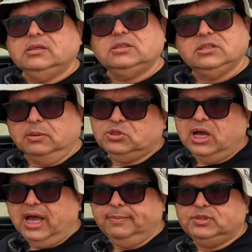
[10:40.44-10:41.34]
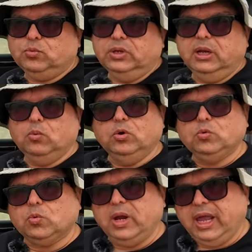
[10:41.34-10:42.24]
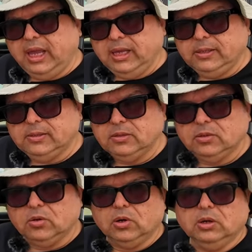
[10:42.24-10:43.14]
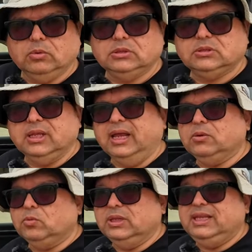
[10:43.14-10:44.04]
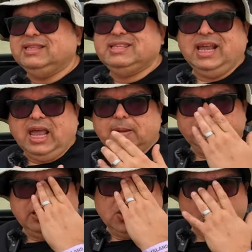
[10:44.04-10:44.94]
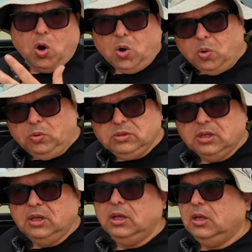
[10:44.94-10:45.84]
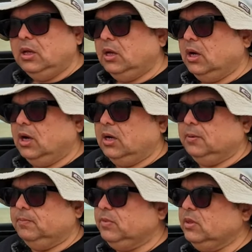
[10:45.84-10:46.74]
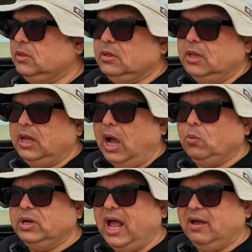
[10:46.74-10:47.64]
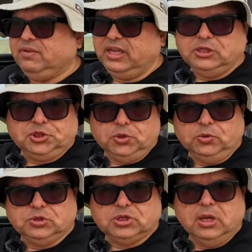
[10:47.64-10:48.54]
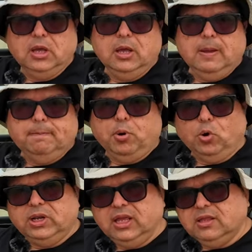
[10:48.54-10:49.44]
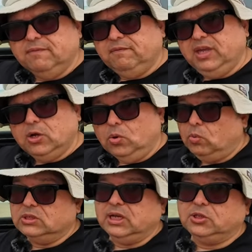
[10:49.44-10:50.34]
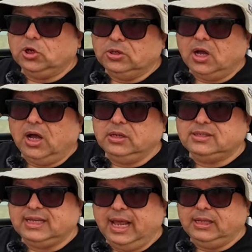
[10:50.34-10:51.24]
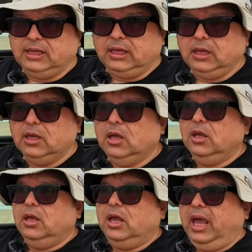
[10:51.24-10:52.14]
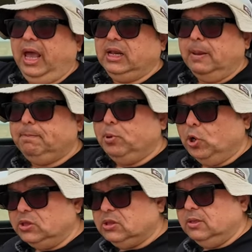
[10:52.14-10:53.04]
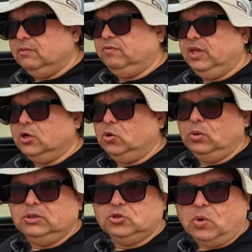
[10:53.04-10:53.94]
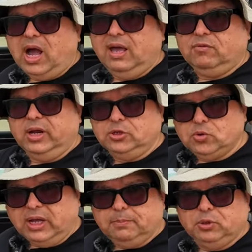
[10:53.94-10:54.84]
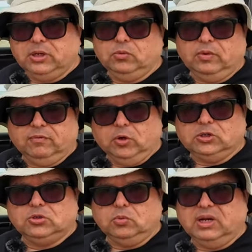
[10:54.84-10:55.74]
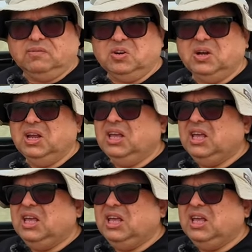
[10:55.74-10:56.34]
sometimes when it would rain or it was like really damp and cold, I would have issues putting the vehicle. Once I turned on Sandy and I put the vehicle in drive, or I try to put it in reverse or whatever,